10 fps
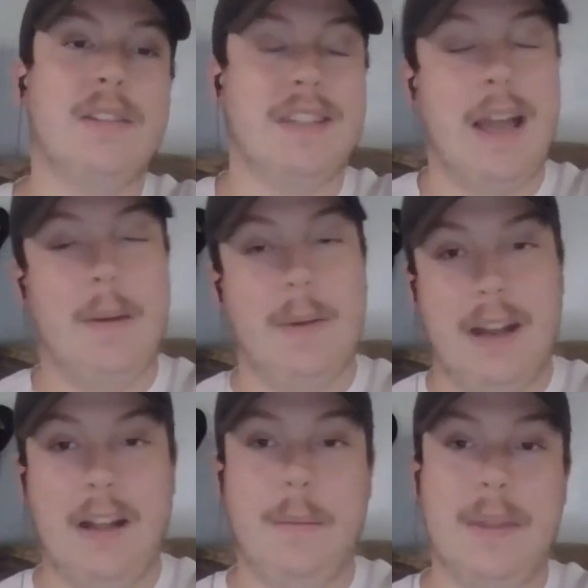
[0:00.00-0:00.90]
Zion
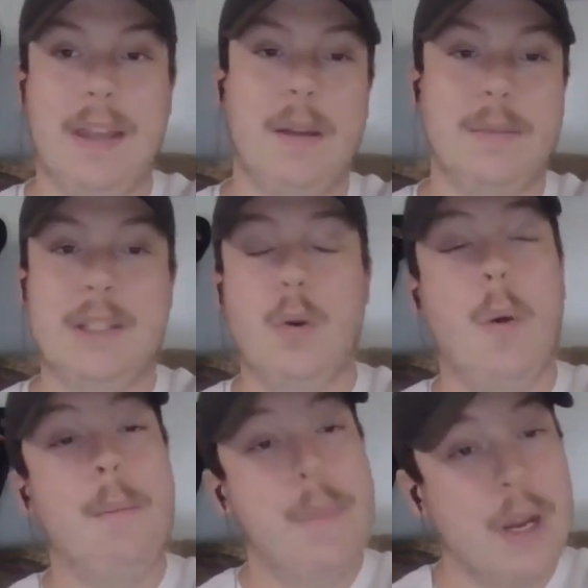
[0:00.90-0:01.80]
McCollum then comes into
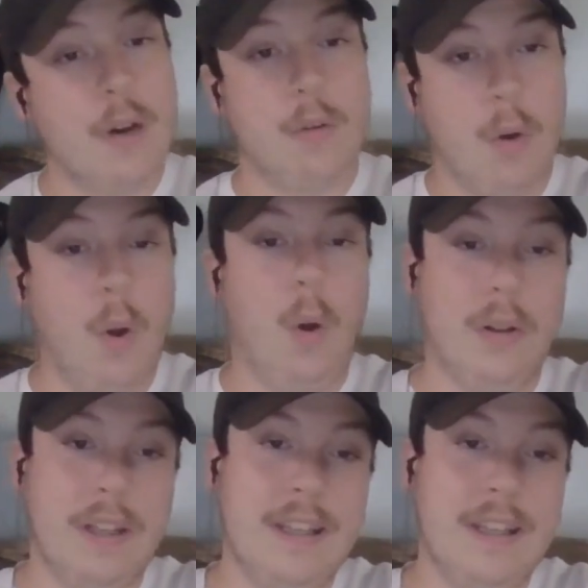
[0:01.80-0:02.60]
a bigger role on the